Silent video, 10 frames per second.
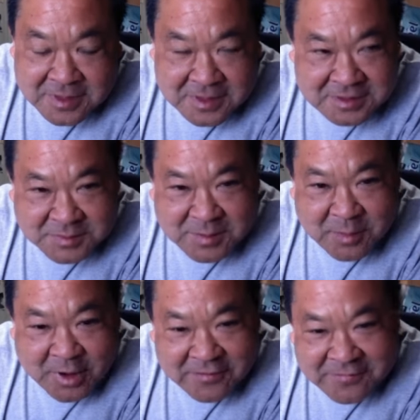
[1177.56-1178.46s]
it's by
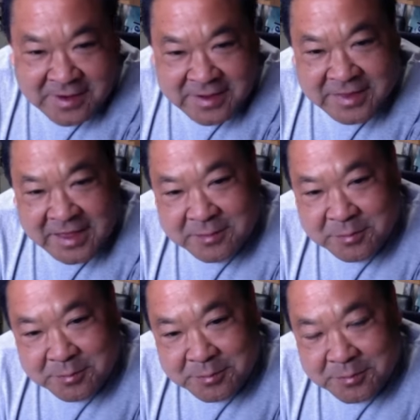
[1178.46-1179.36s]
modifying that
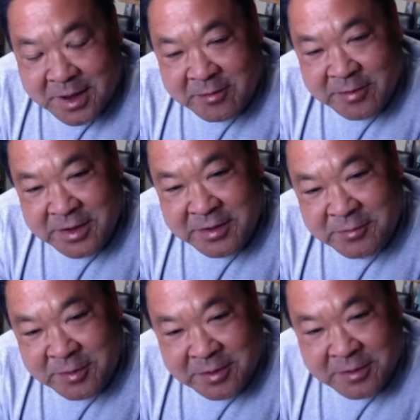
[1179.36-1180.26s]
area
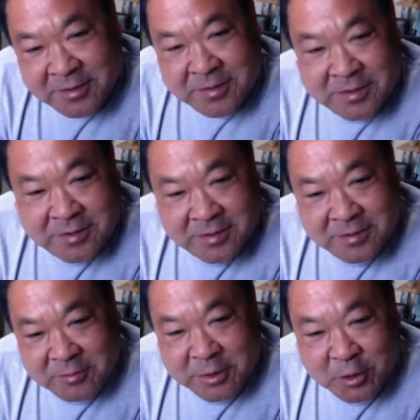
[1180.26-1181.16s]
where
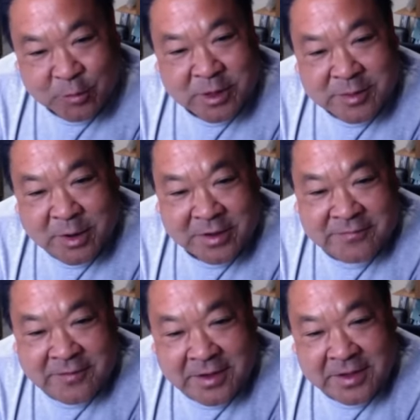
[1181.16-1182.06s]
we normally
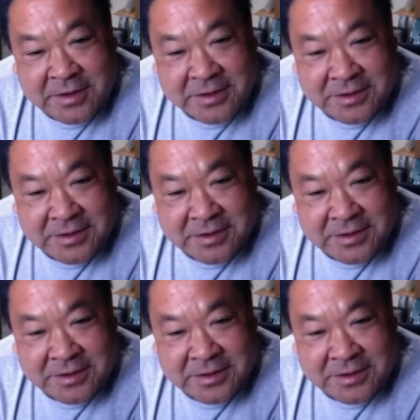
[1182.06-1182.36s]
modify it.